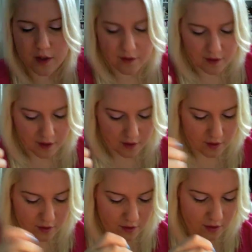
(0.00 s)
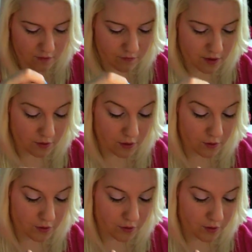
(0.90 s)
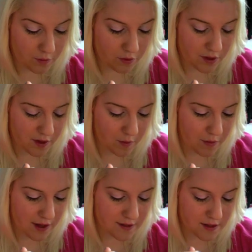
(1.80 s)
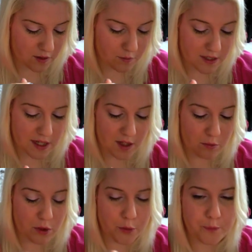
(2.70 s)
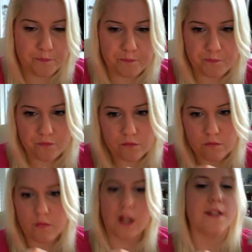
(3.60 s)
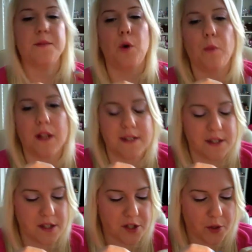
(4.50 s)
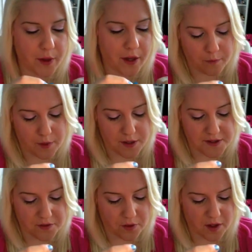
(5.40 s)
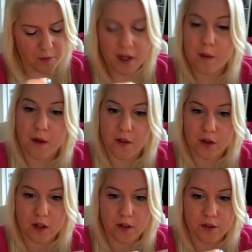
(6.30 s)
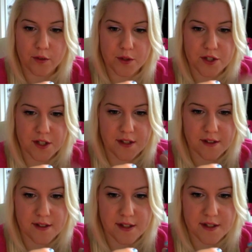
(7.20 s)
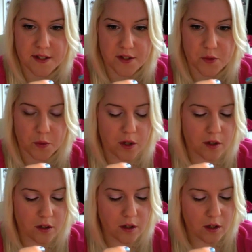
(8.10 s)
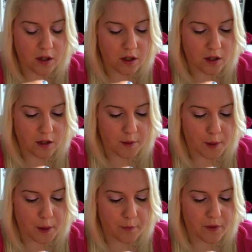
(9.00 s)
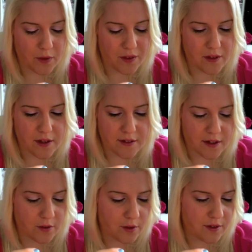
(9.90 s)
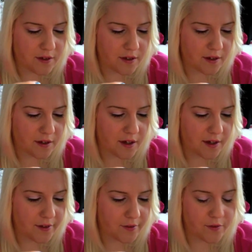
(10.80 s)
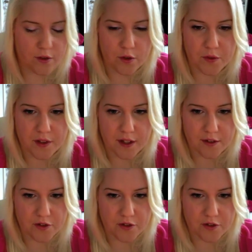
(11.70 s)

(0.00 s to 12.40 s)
It's like I don't know, it's a really pretty like pastel metallic blue. Has some opalescence to it, but doesn't really pick up other colors, which is nice. It stays its own color. The only thing is I noticed it kind of, you think it's